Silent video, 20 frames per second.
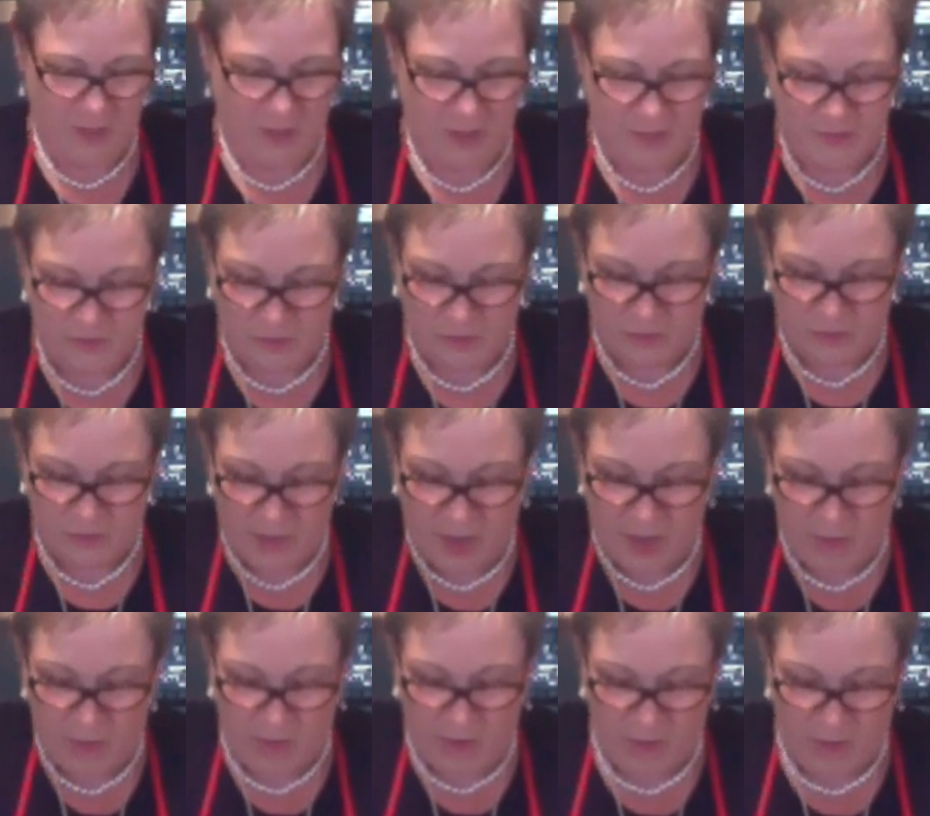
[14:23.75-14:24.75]
So
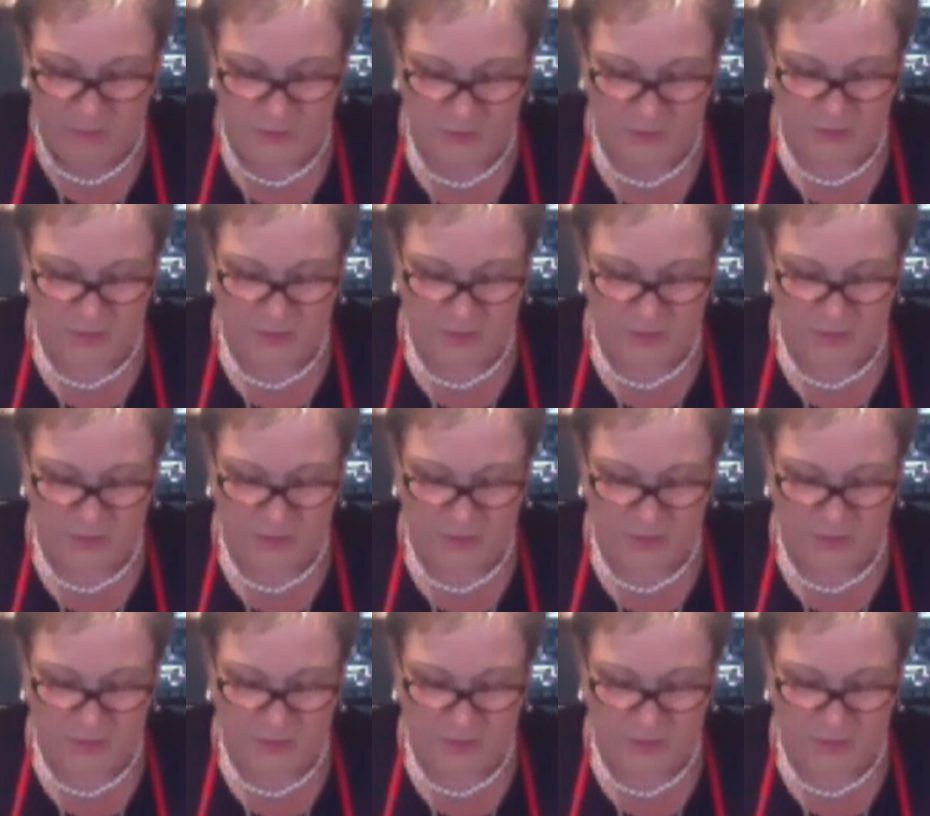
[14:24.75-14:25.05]
now I'm just going